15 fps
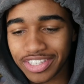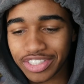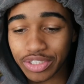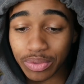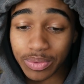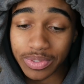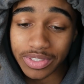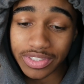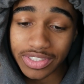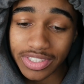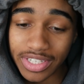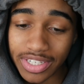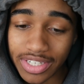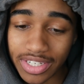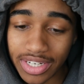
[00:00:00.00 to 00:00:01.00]
Someone
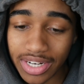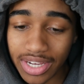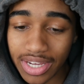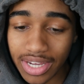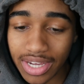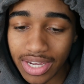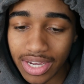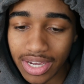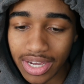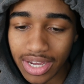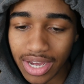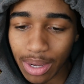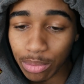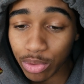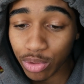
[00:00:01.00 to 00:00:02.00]
said,
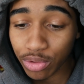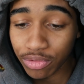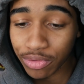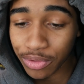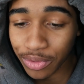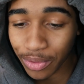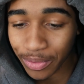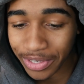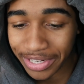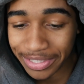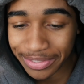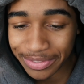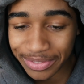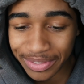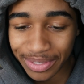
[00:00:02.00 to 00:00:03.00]
I'm cool if you don't
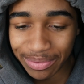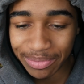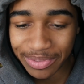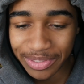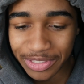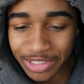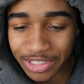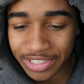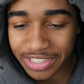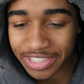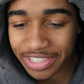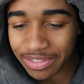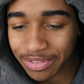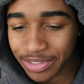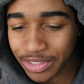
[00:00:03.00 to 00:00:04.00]
answer. I'm really just
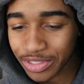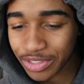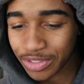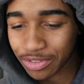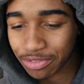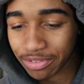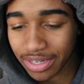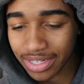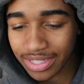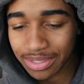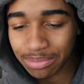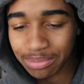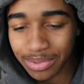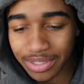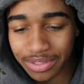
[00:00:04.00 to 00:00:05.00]
curious. You're fine,
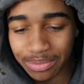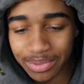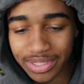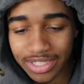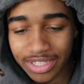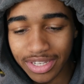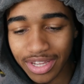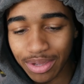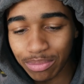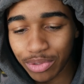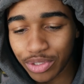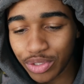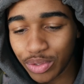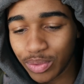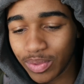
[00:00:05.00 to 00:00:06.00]
by the way. But
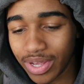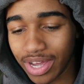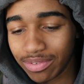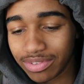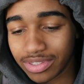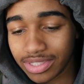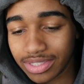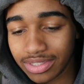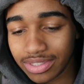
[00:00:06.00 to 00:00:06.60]
do you have a